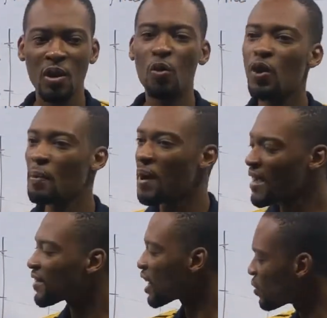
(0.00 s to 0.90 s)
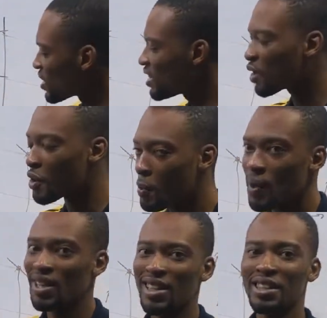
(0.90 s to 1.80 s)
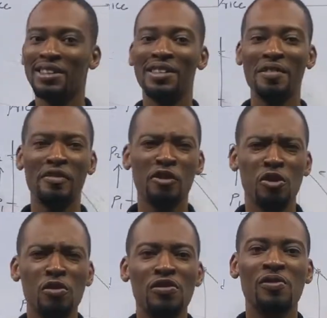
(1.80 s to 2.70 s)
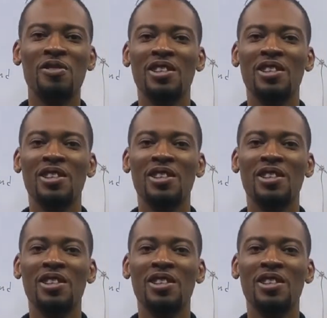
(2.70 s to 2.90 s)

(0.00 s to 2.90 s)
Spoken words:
we are buying kerosene up and down for stove.